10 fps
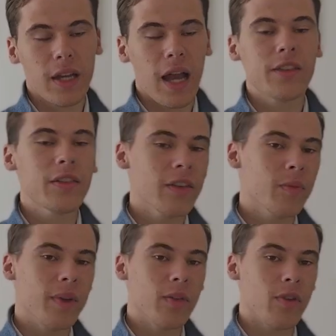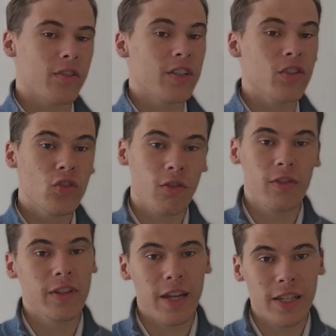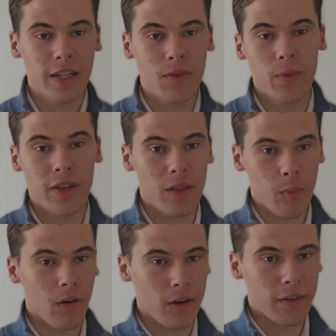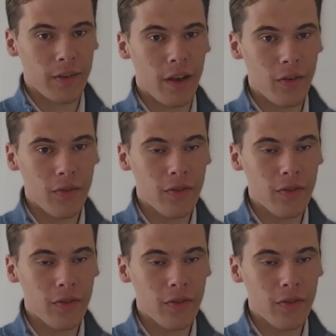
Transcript: And so this means we're actually storing data within the model itself.